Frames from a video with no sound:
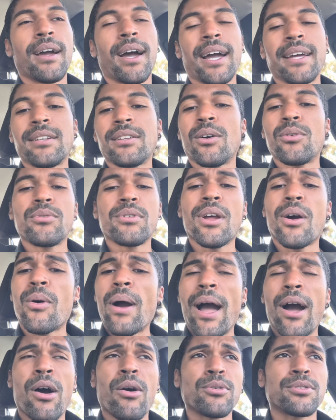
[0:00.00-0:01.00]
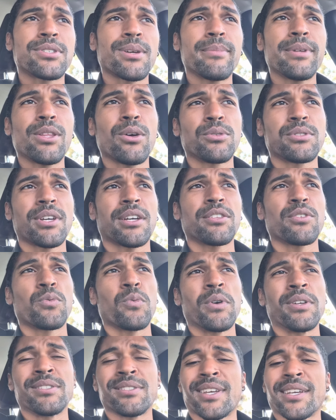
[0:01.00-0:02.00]
I don't know how some of those other
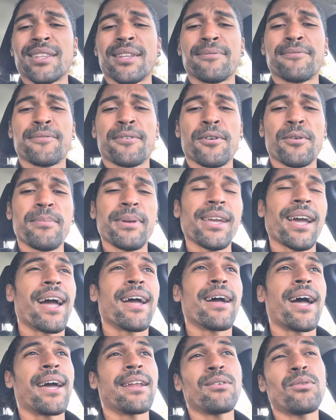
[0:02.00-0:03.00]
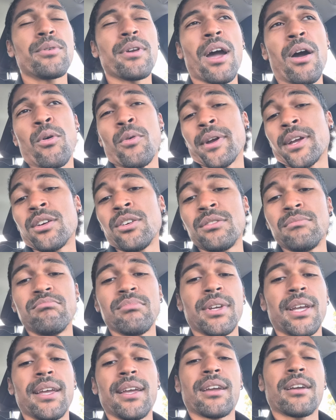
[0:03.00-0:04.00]
ones, like the Furby, I don't know.
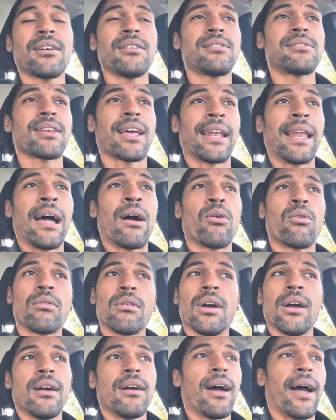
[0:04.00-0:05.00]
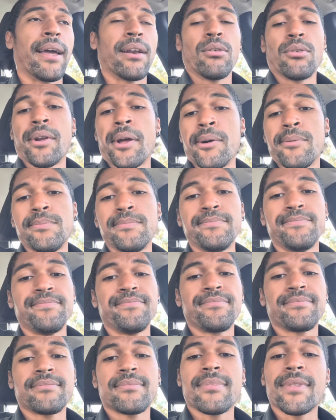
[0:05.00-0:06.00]
It could sell out. I don't know.
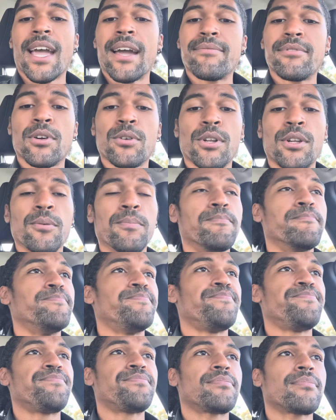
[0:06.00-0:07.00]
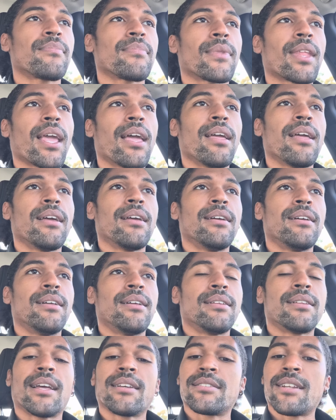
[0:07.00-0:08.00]
But look.
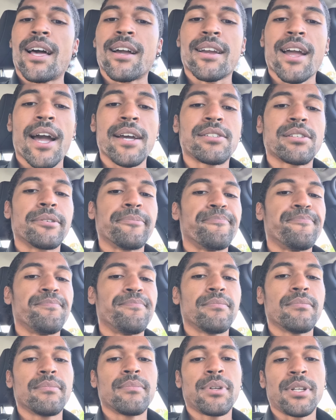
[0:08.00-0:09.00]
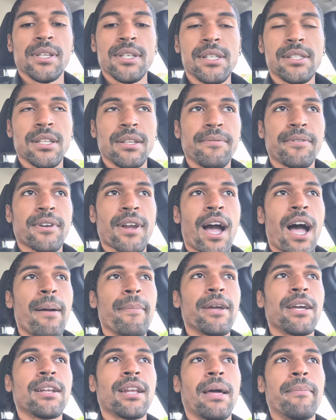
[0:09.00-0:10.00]
Thanks a lot, guys. Please leave a
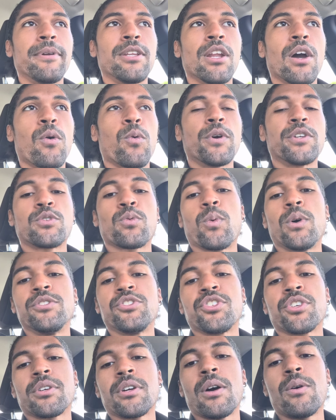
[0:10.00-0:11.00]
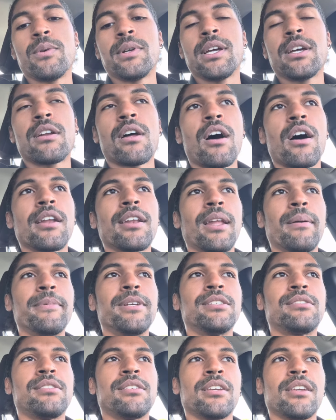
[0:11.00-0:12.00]
comment. Let me know which ones you're going in on. Let
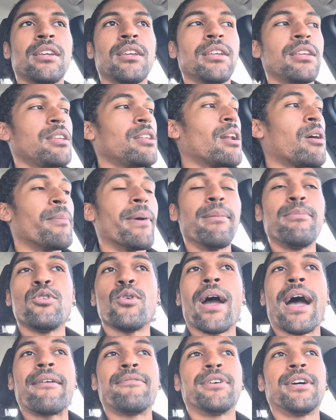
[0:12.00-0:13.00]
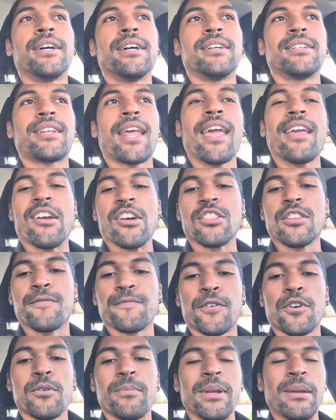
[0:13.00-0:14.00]
me see, maybe you have a take on the
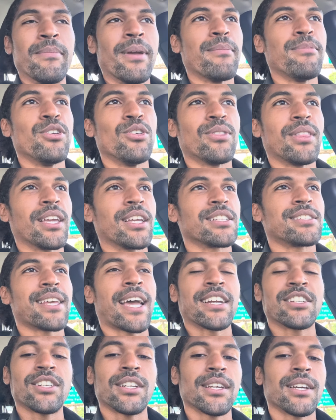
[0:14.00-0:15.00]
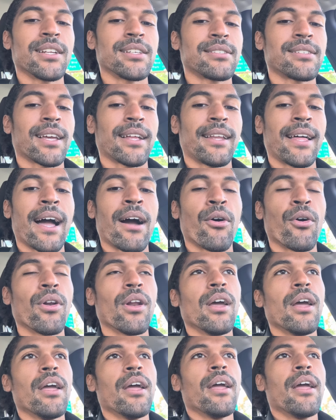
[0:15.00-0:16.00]
Furby. Maybe you think it's actually going to sell out.
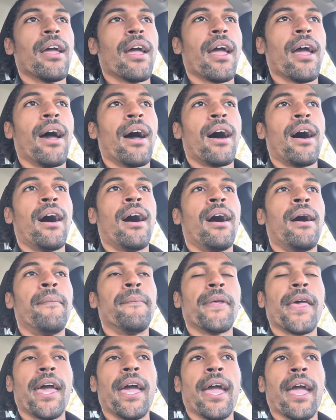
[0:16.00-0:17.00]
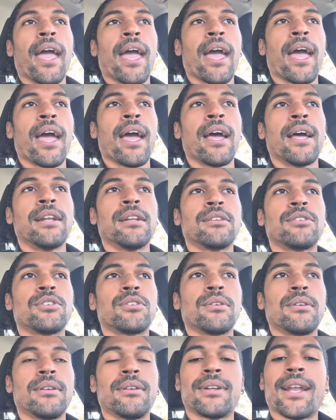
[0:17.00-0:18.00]

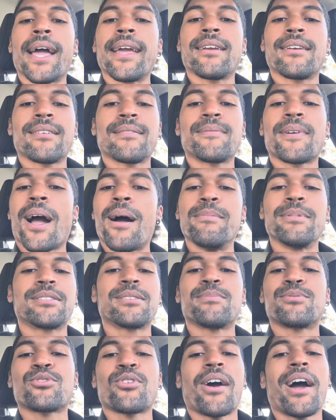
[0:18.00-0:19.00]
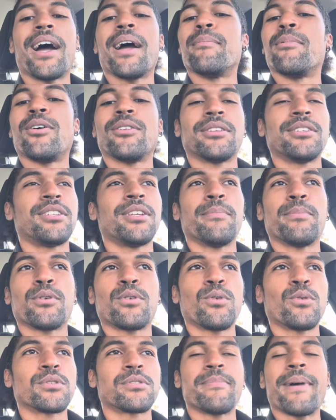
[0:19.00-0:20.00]
And like, comment, subscribe, all the
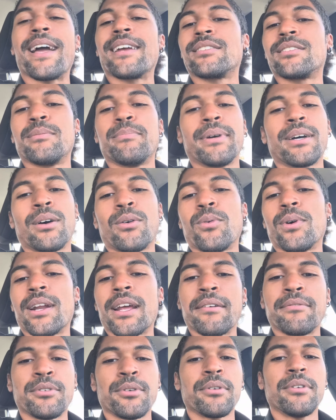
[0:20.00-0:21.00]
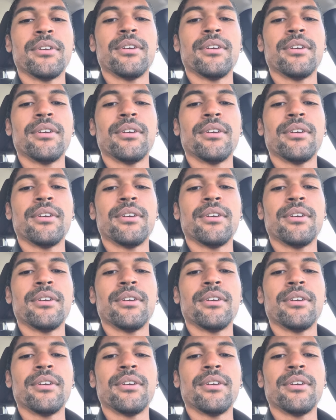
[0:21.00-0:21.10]
typical, smash the bell, whatever.